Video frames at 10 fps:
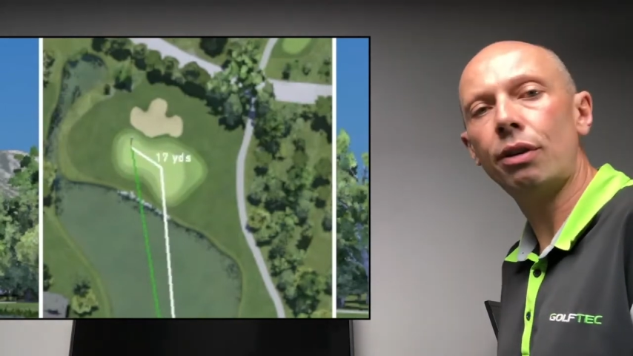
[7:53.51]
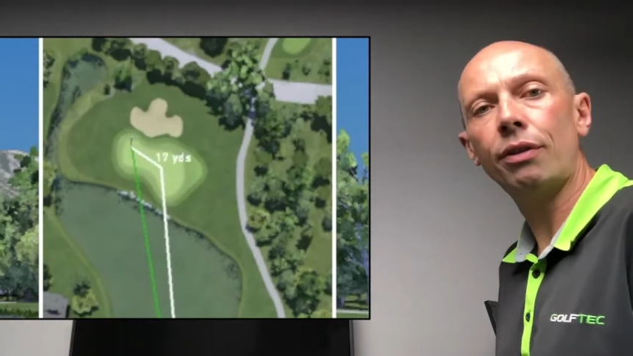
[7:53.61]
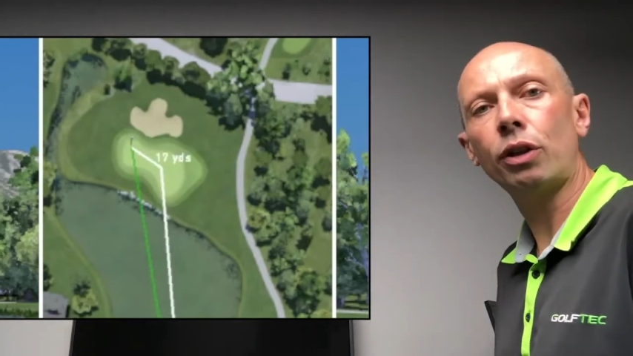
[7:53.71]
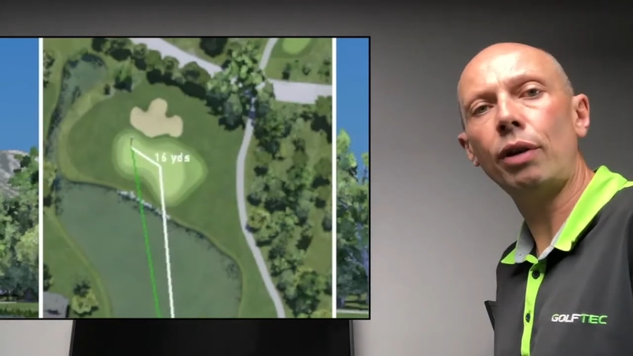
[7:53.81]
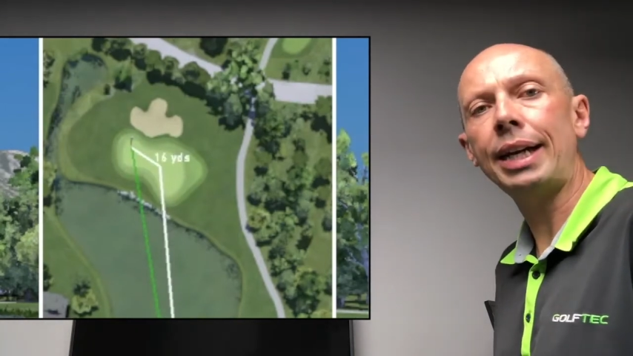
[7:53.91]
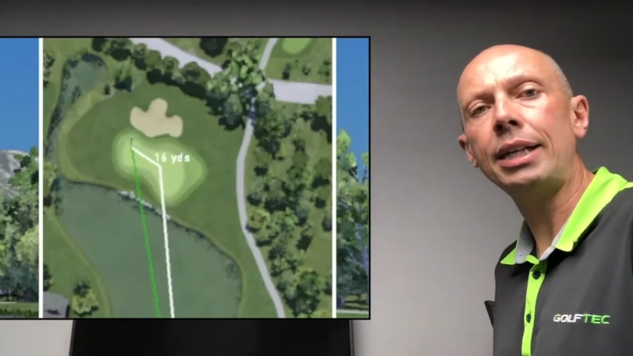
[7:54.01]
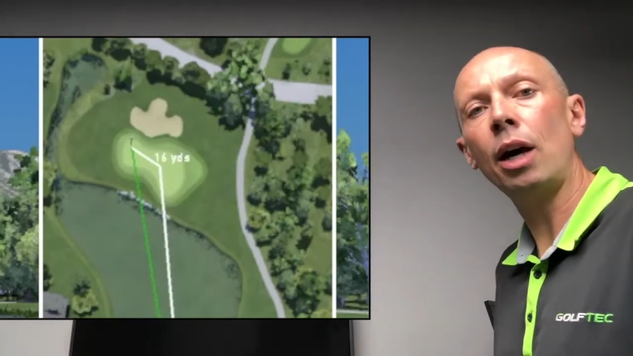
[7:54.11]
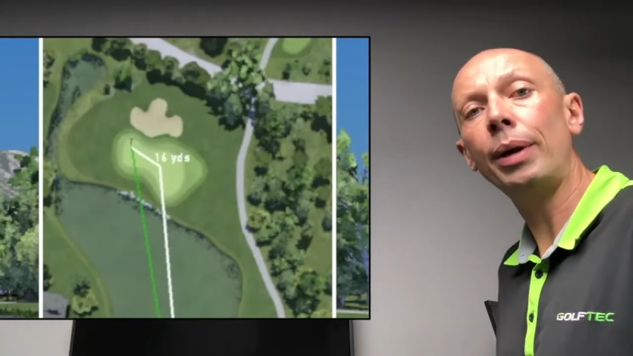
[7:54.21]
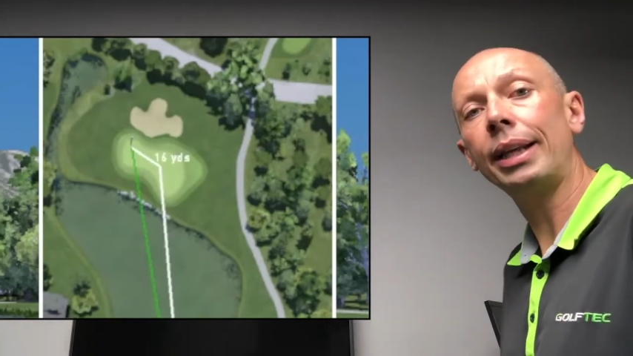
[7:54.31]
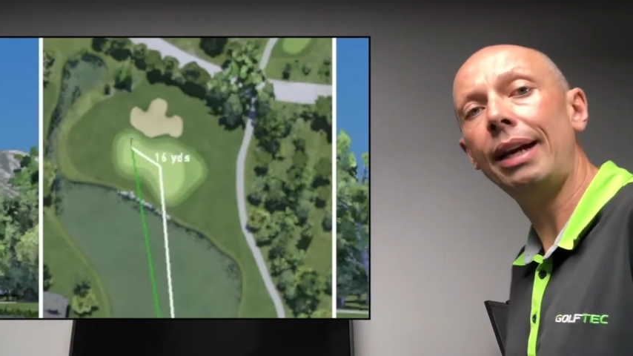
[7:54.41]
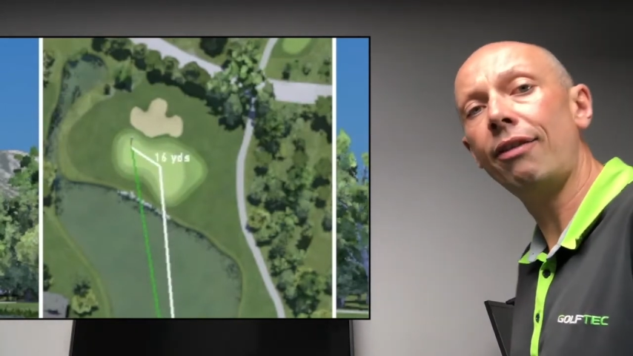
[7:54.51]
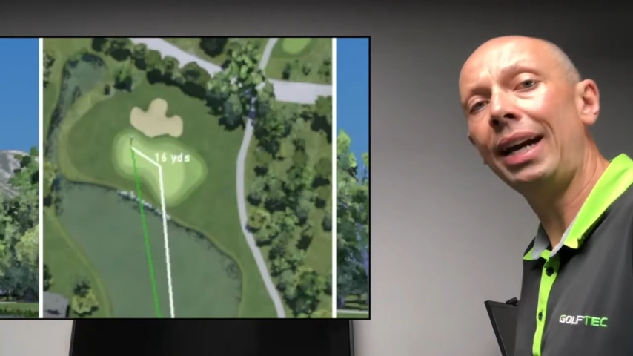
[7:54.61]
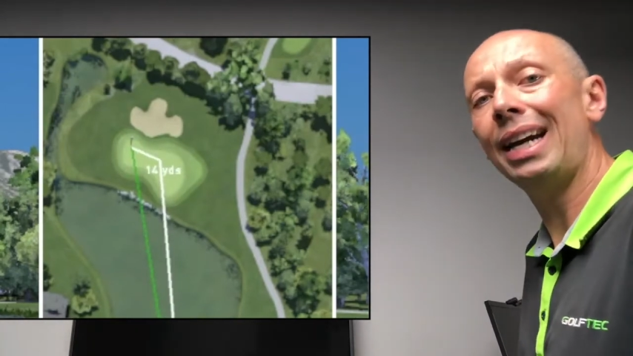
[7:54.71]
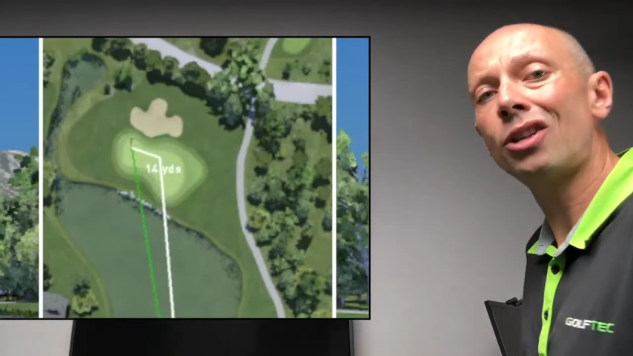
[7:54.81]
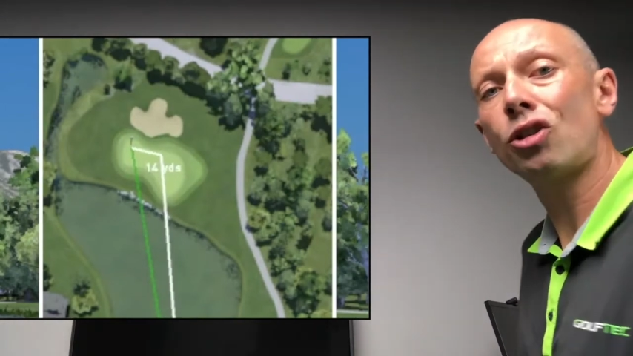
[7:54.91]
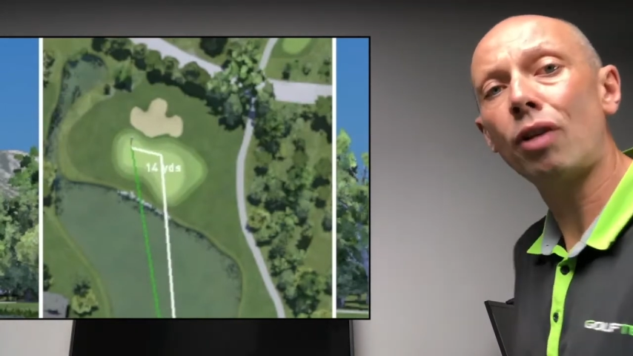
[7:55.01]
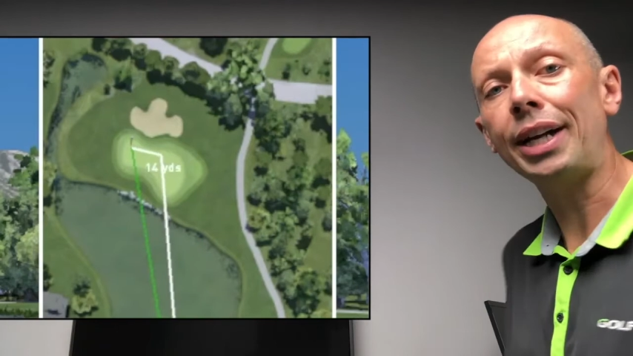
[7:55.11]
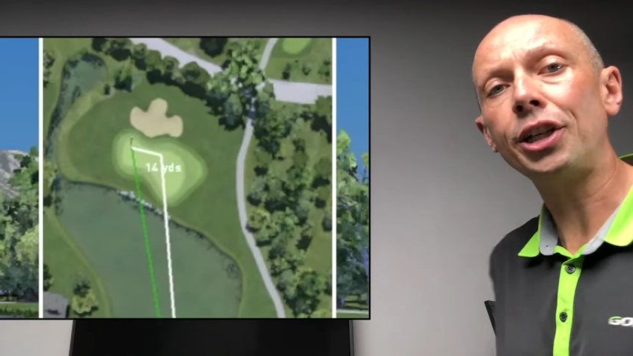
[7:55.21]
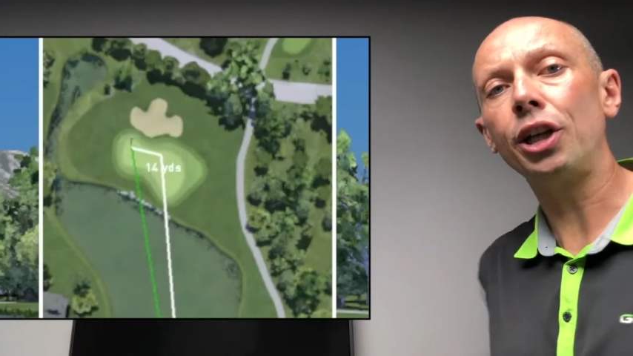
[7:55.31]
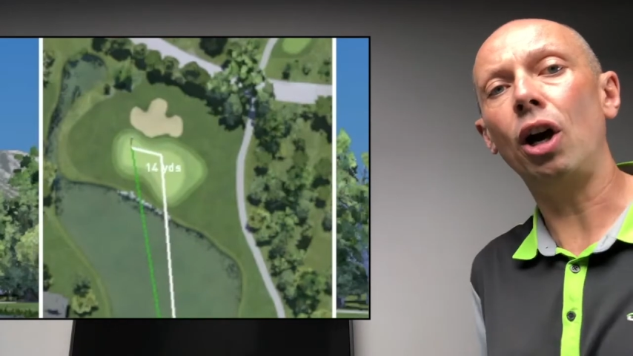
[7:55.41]
of the green, knowing that if I hit a straight
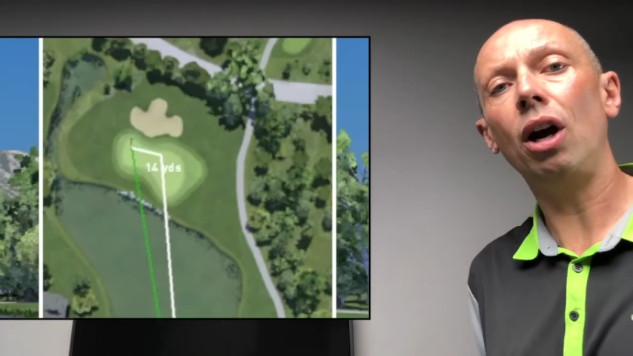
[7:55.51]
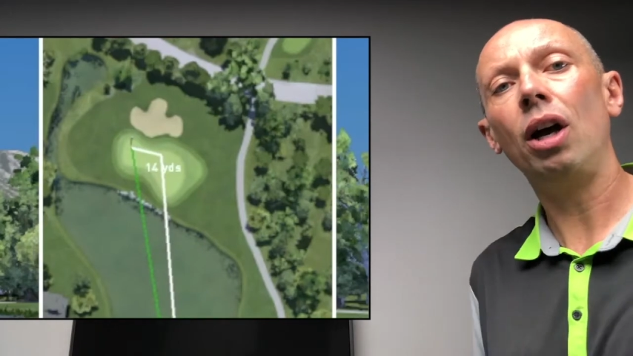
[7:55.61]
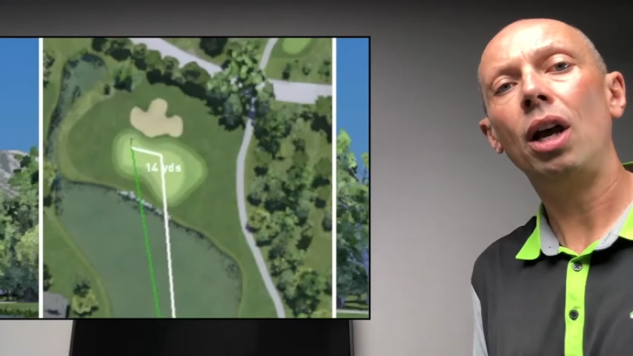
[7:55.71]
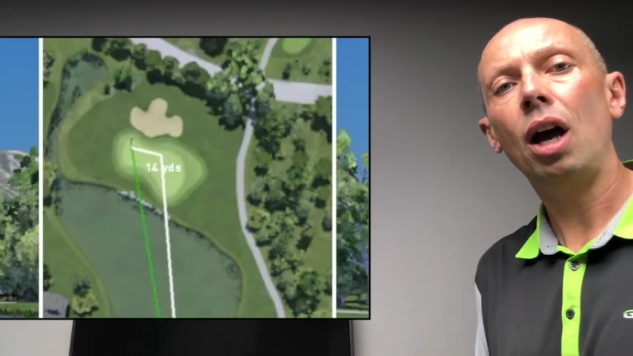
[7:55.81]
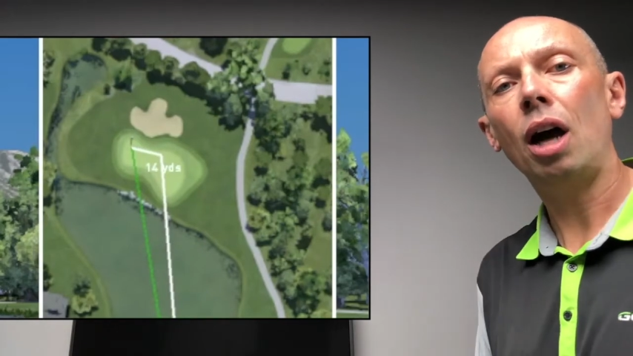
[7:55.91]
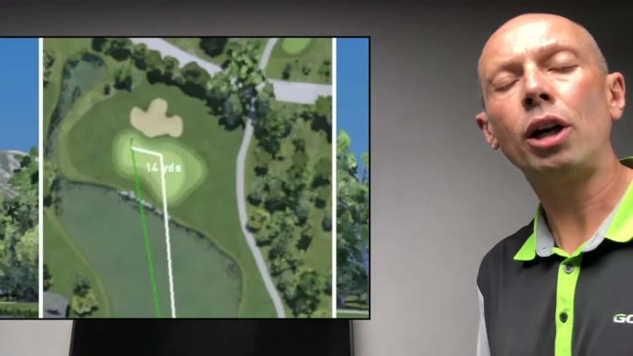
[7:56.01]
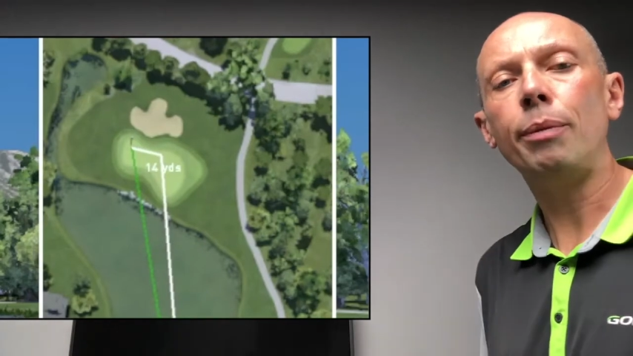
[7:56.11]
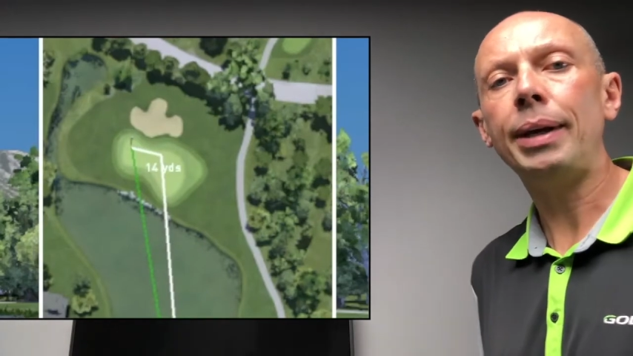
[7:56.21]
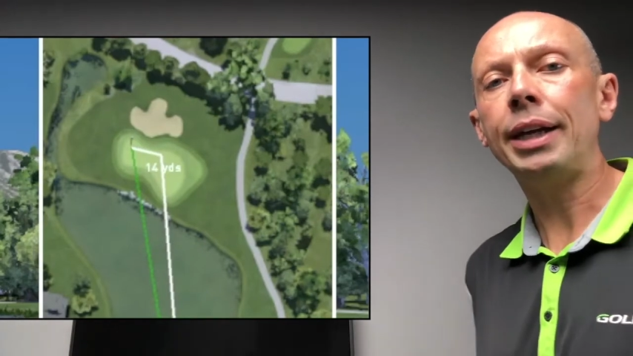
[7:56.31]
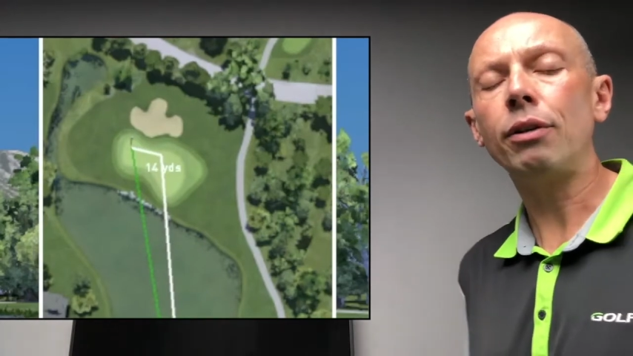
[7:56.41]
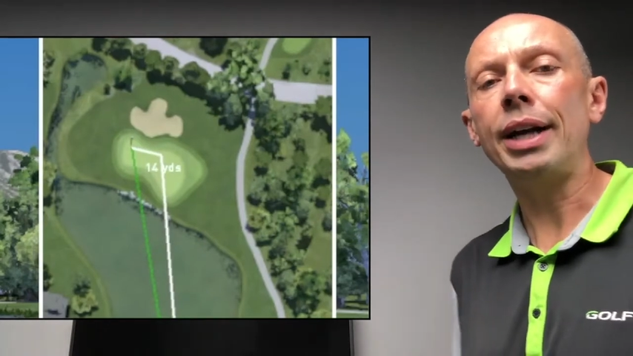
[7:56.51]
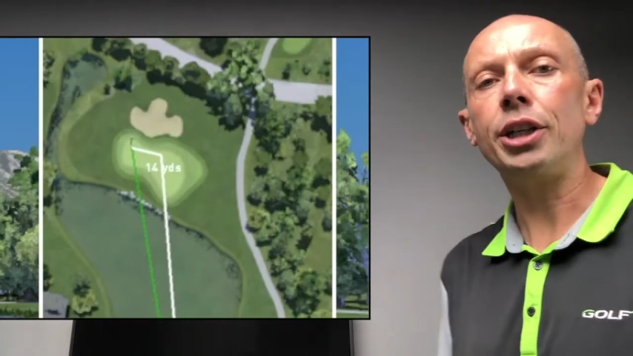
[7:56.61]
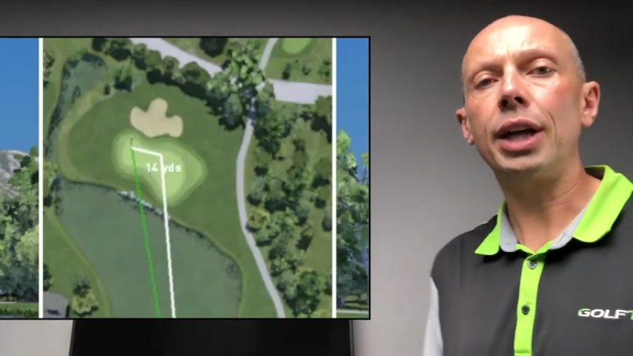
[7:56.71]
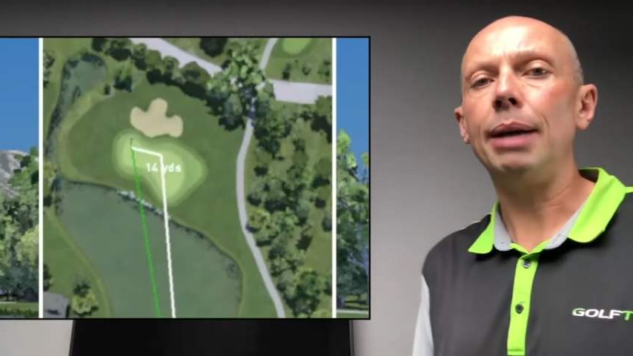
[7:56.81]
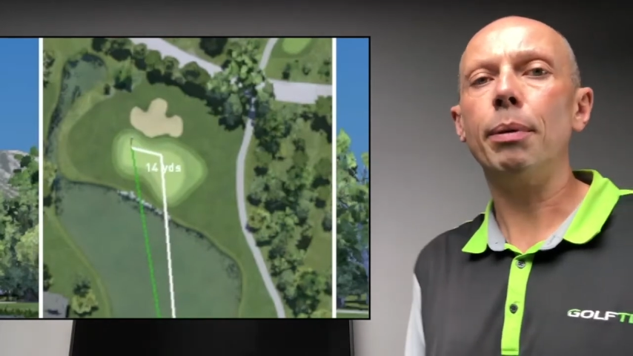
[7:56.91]
shot, I'm going to be in great shape.